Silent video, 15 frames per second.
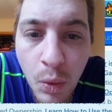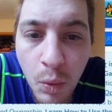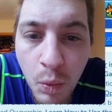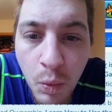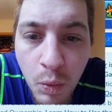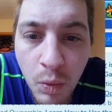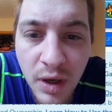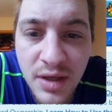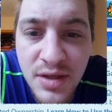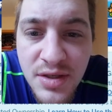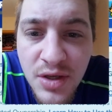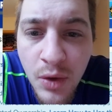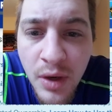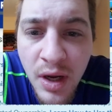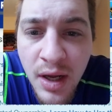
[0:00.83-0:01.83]
What is
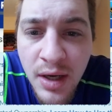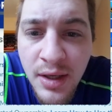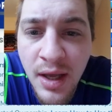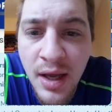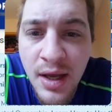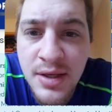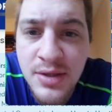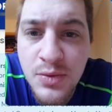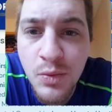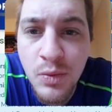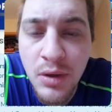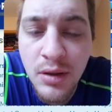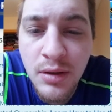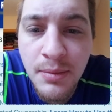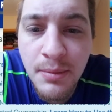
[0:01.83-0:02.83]
going on, guys?
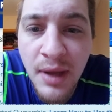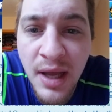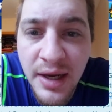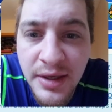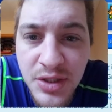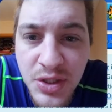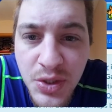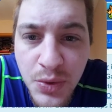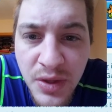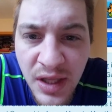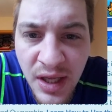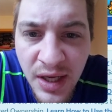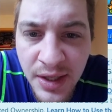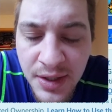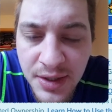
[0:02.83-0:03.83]
Welcome back to
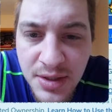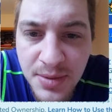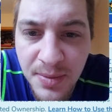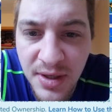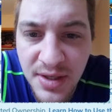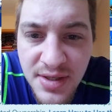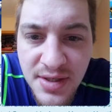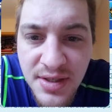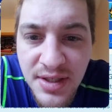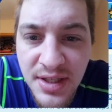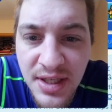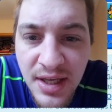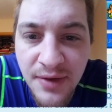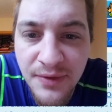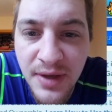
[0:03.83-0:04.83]
the Eddie Express
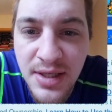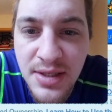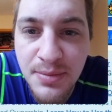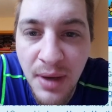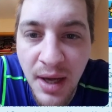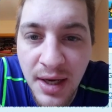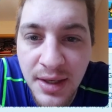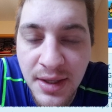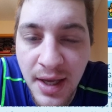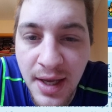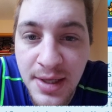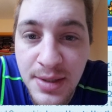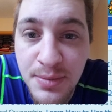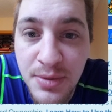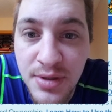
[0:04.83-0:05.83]
DFS
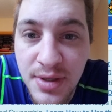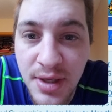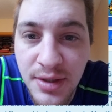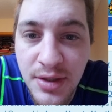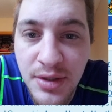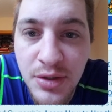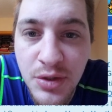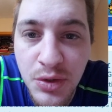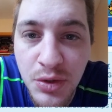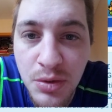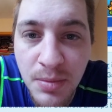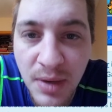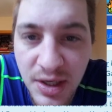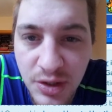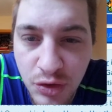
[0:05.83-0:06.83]
podcast presented to you
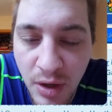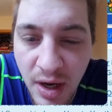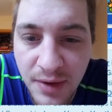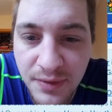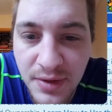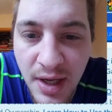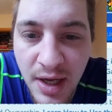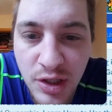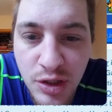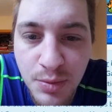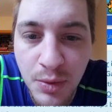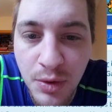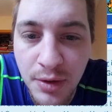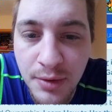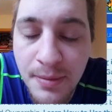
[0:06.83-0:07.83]
by Draft
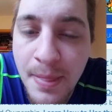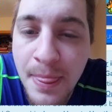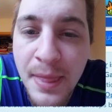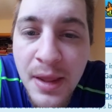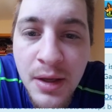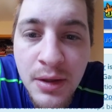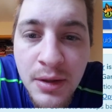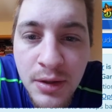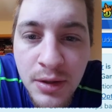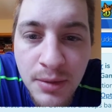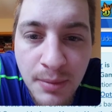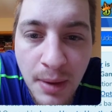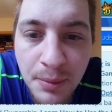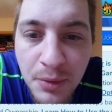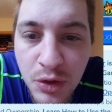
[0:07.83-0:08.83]
Dashboard.
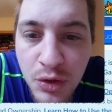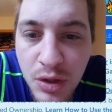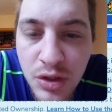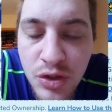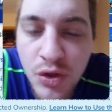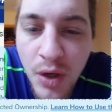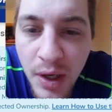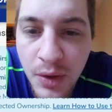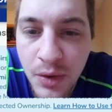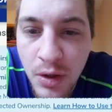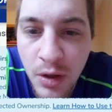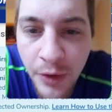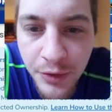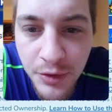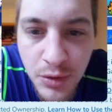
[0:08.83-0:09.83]
Remember, you can try out
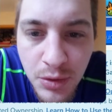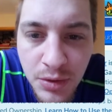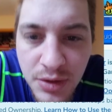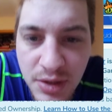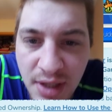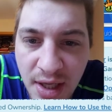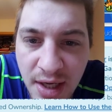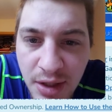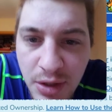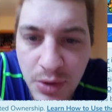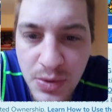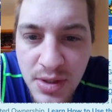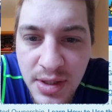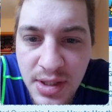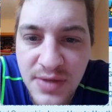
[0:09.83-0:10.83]
all the tools that I
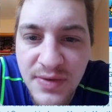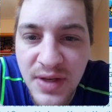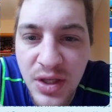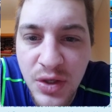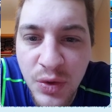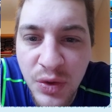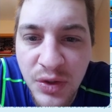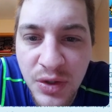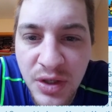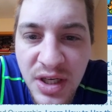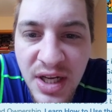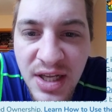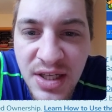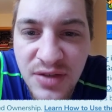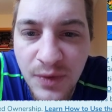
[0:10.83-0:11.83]
use in this video 30
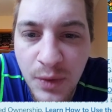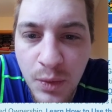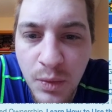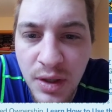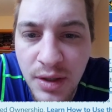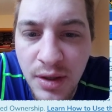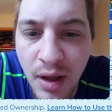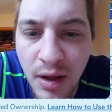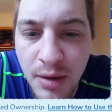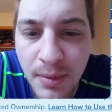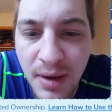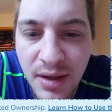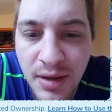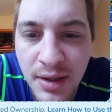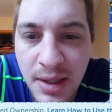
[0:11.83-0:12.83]
days for $1
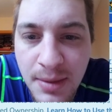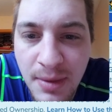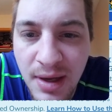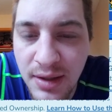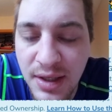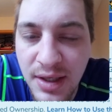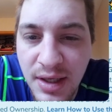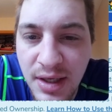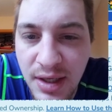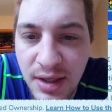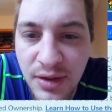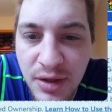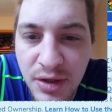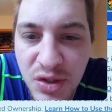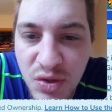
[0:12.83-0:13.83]
by clicking my link
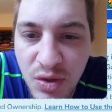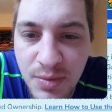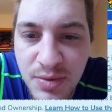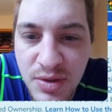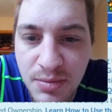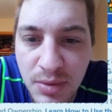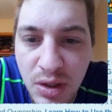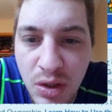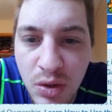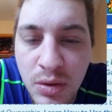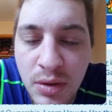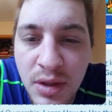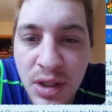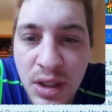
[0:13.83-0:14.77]
in the description below.